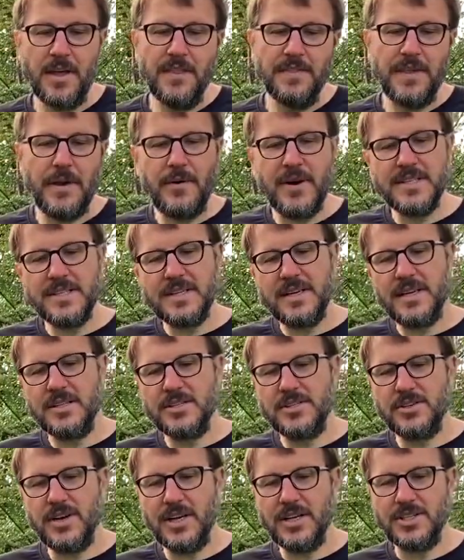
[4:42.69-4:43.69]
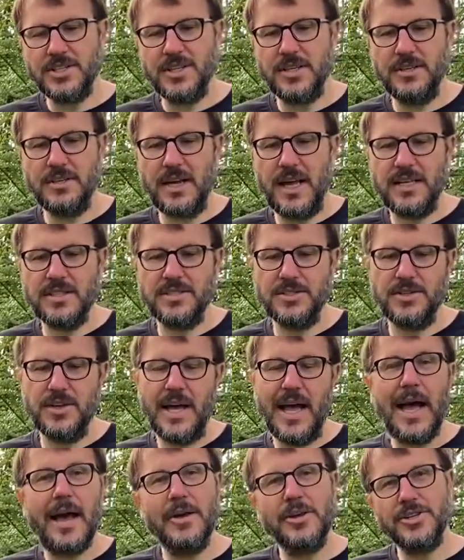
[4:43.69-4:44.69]
There is an instruction as to
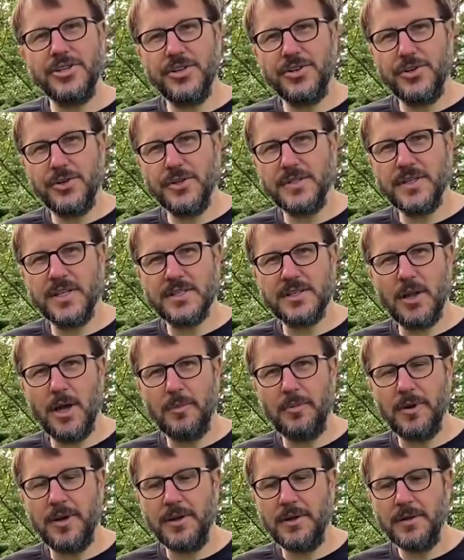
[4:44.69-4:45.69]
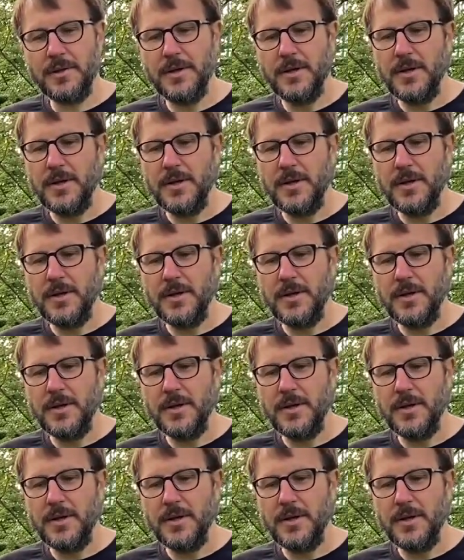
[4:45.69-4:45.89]
how you should use this lopper.